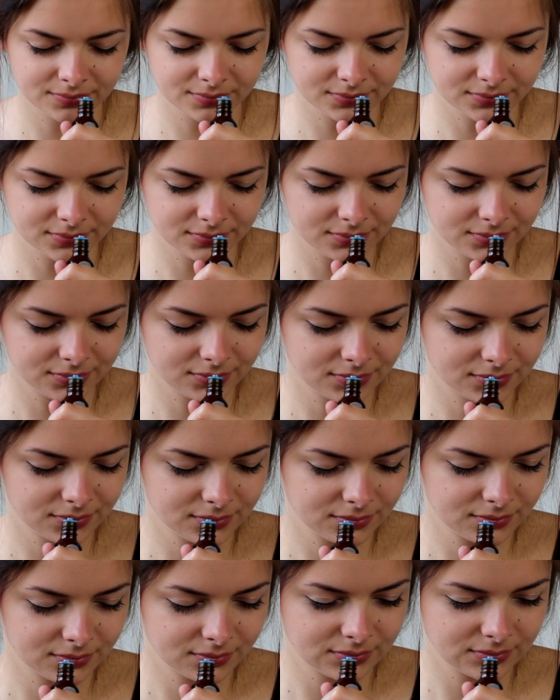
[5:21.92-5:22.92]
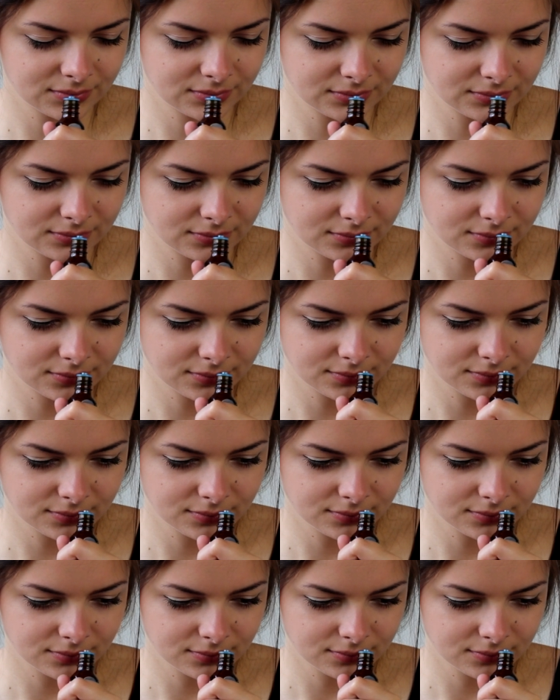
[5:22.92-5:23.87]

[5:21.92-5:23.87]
Nobody speaks.